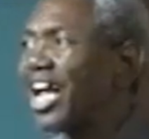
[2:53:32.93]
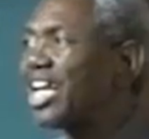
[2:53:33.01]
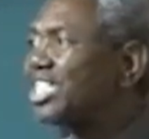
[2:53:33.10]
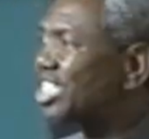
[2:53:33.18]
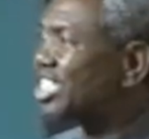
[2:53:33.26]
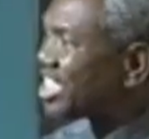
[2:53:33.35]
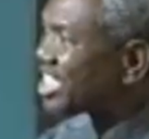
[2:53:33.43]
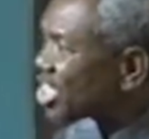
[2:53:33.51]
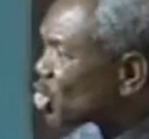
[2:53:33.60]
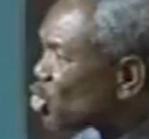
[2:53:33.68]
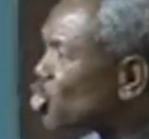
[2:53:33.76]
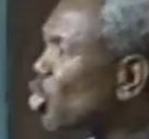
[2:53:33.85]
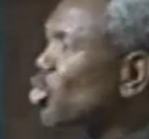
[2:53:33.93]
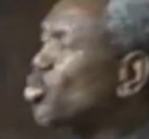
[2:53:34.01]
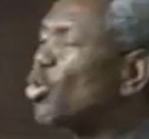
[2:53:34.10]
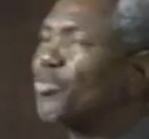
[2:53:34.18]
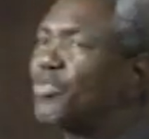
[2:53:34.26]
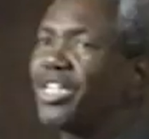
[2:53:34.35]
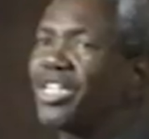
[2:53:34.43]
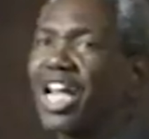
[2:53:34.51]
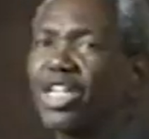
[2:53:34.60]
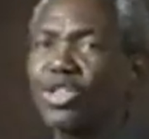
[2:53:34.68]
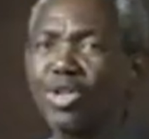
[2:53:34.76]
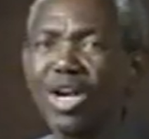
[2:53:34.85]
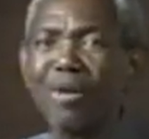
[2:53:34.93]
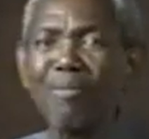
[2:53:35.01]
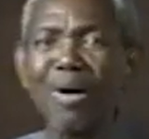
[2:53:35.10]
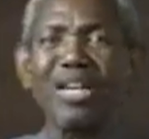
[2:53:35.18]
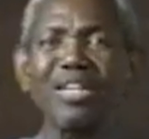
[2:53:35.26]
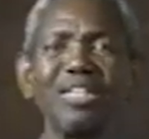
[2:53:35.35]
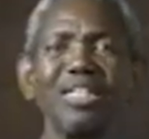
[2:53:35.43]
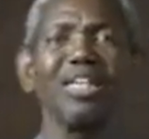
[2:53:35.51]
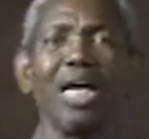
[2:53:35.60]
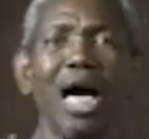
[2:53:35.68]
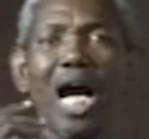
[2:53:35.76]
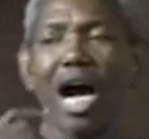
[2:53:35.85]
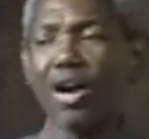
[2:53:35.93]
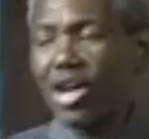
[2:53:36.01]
I see the struggle of the natural man, how